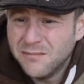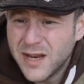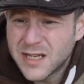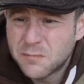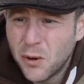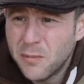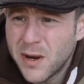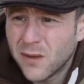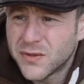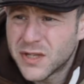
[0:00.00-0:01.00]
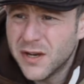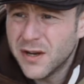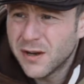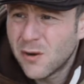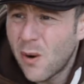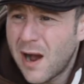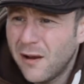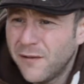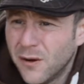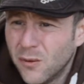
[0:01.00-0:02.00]
he's put me on to
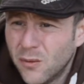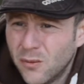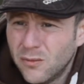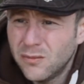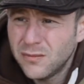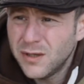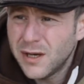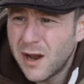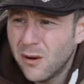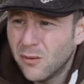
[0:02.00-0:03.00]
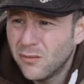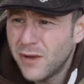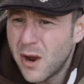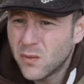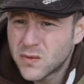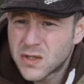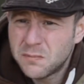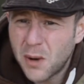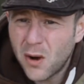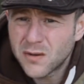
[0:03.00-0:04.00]
quite a few, known
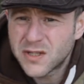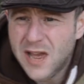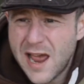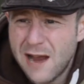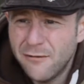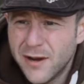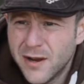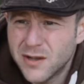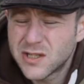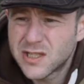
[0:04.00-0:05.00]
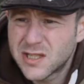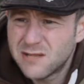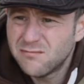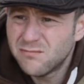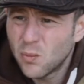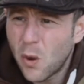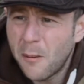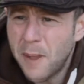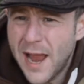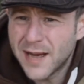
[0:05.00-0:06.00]
spots, areas,
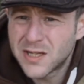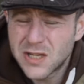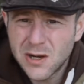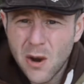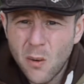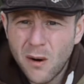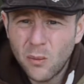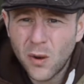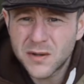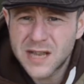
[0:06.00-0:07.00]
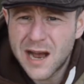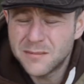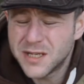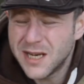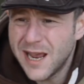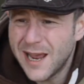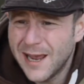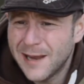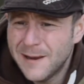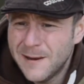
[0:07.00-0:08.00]
what pegs to go on, what times of year.